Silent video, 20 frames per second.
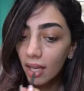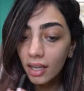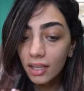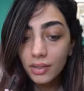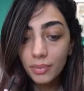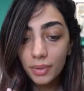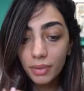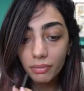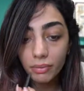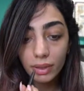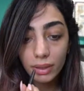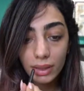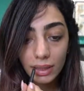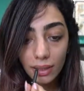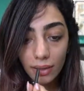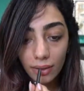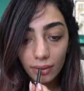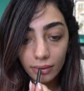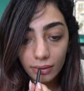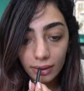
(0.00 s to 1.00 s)
It's been really
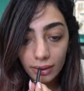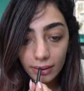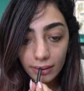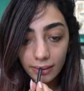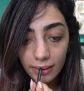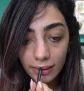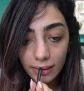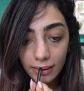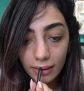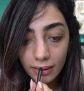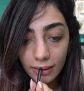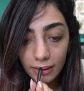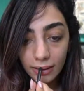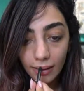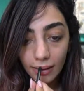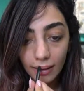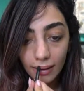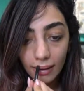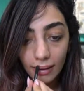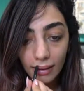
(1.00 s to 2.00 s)
hot lately.
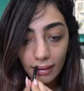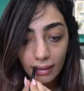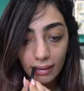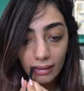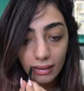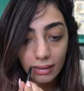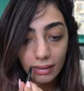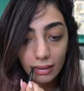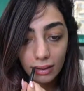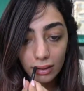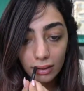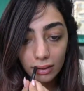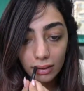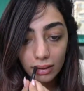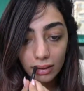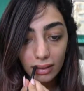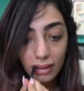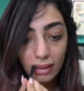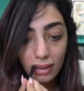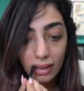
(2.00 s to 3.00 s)
It's
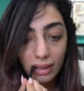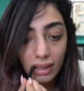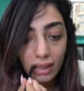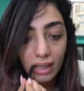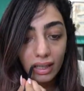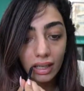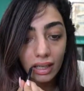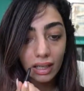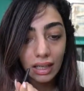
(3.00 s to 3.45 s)
literally like